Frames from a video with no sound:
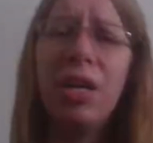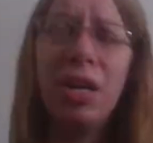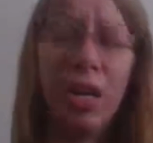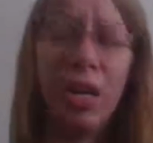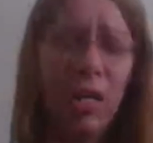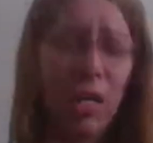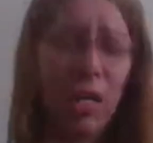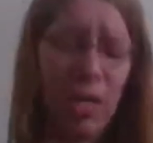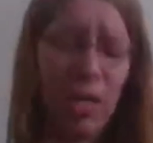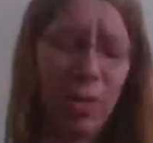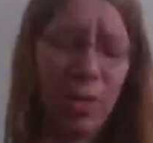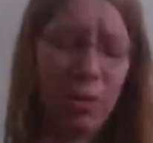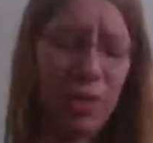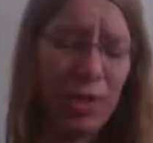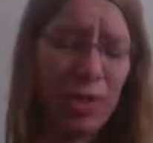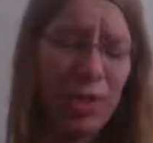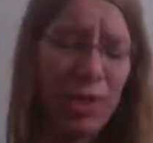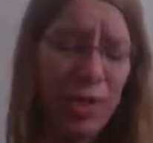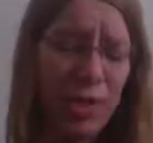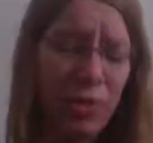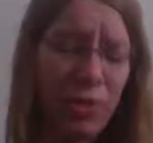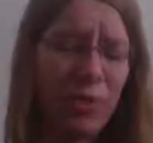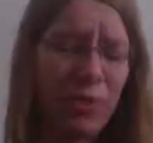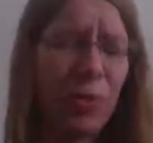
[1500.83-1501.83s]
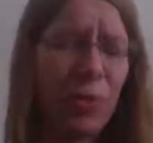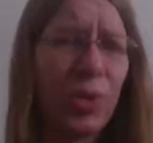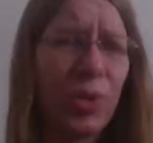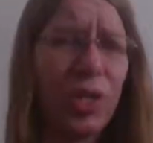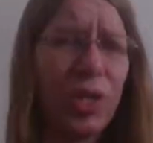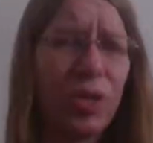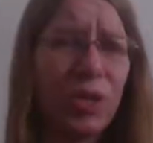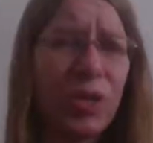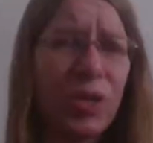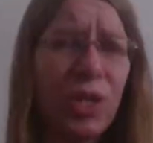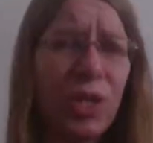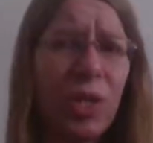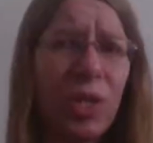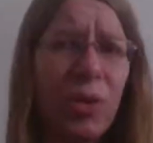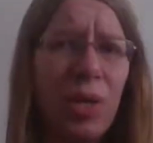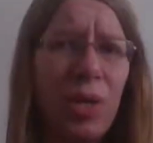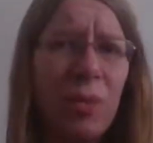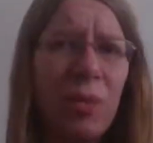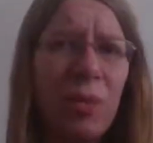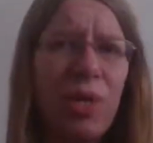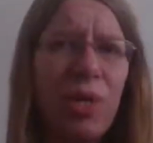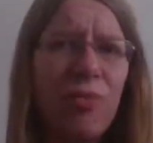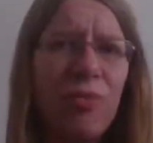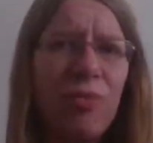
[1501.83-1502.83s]
Because again, it was 4 years ago,
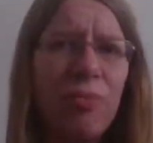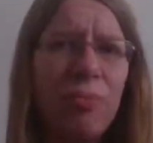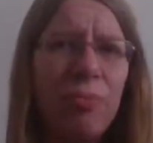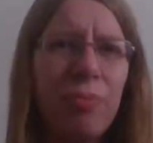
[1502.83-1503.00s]
and we've